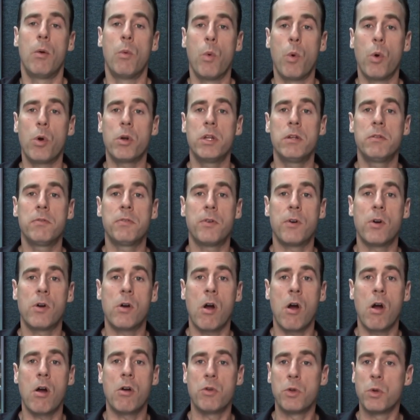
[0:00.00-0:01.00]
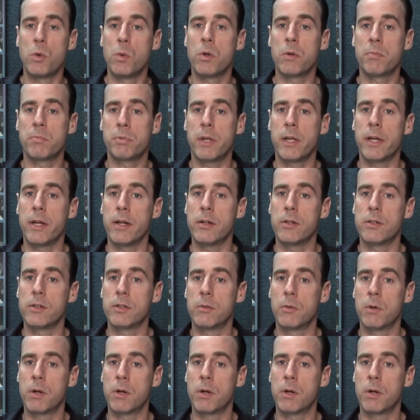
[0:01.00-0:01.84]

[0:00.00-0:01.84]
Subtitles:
warning for our newer players.